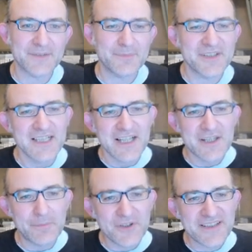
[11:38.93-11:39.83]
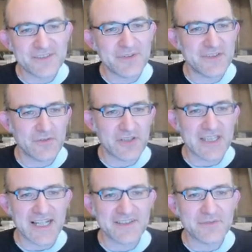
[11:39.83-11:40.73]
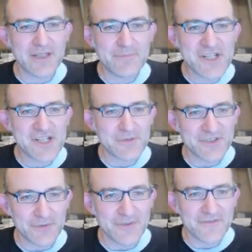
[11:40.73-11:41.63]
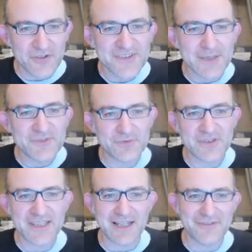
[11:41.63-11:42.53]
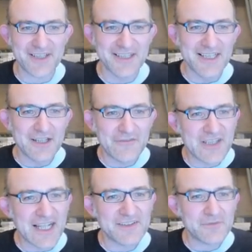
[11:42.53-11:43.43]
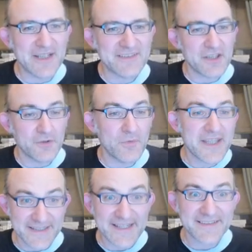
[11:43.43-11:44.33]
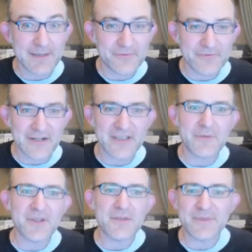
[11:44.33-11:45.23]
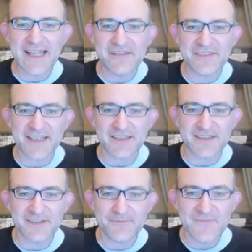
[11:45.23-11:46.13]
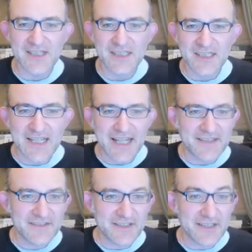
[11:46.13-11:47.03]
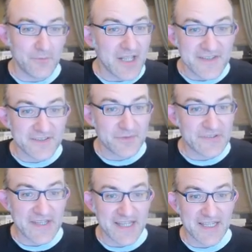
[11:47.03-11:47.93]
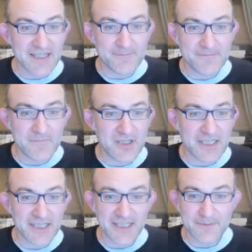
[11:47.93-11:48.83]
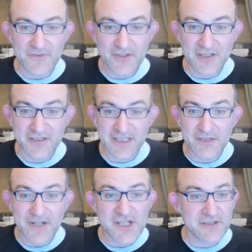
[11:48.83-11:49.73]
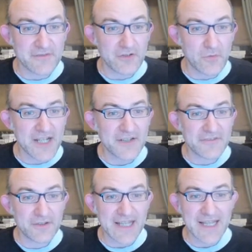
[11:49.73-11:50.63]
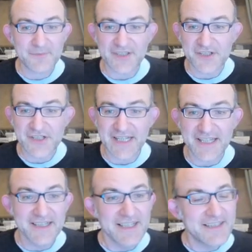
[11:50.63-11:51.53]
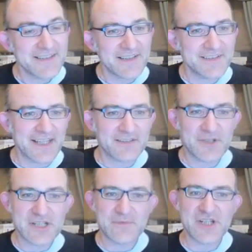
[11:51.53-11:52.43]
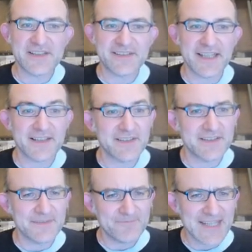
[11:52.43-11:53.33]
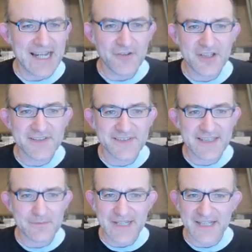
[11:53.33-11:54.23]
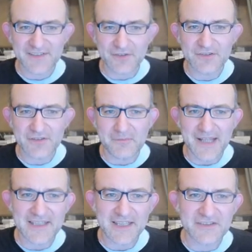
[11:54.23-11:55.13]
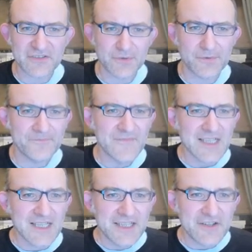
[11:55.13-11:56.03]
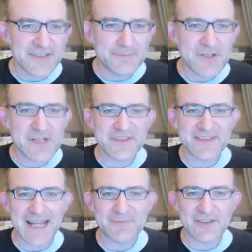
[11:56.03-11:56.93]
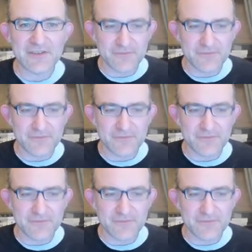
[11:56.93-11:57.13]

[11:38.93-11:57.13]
But the point is we've still got a light squared bishop, so we've got some sort of cover of the light squares that you're weakening temporarily when you play f6. And well, this was the continuation of quite a few games, actually. Takes, takes, bishop g6. And now you can see that black's not doing badly at all. You know, this bishop is an absolute